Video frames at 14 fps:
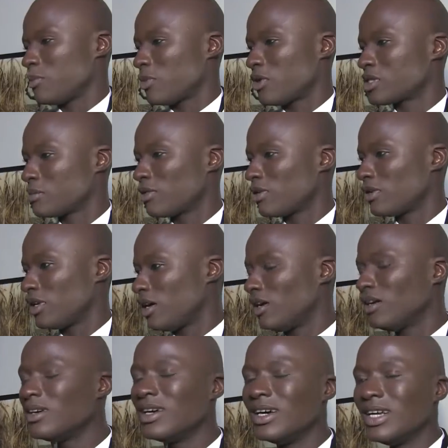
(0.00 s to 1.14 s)
impossible, you
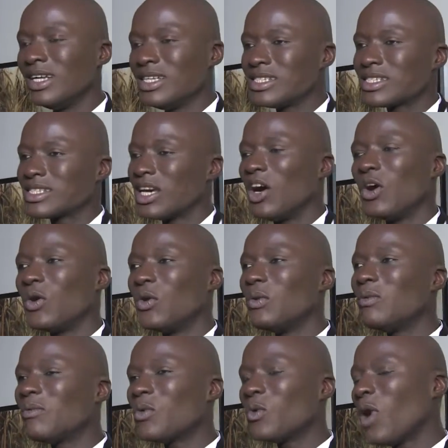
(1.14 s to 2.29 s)
know. So
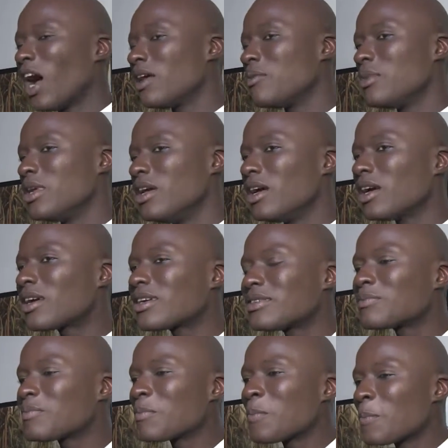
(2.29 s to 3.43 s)
why Munich?
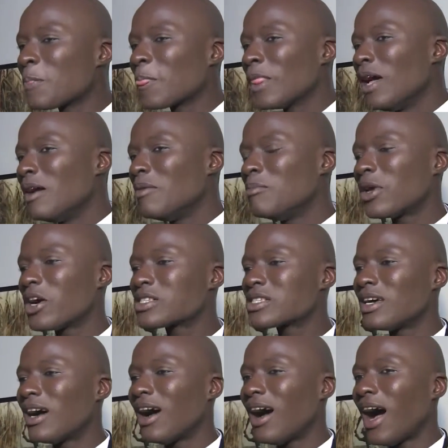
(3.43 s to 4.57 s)
Because
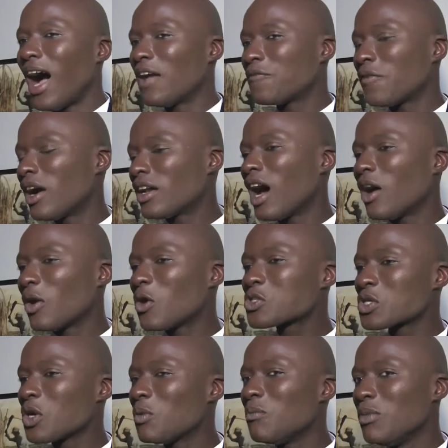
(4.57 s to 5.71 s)
I find out
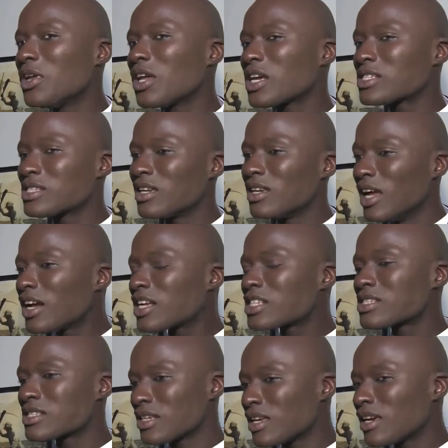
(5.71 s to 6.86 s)
also Munich is the
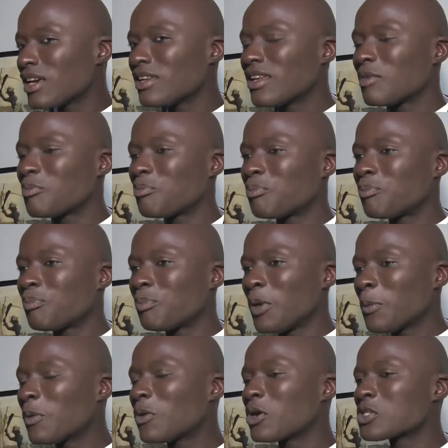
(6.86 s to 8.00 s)
latest city that
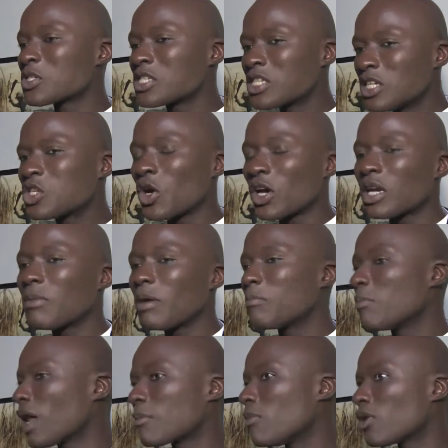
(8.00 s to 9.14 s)
people also still talking about
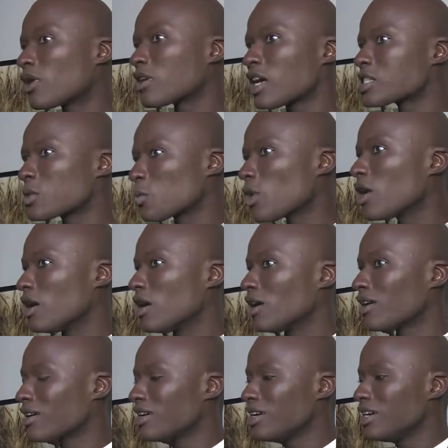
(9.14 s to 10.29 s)
black model doesn't work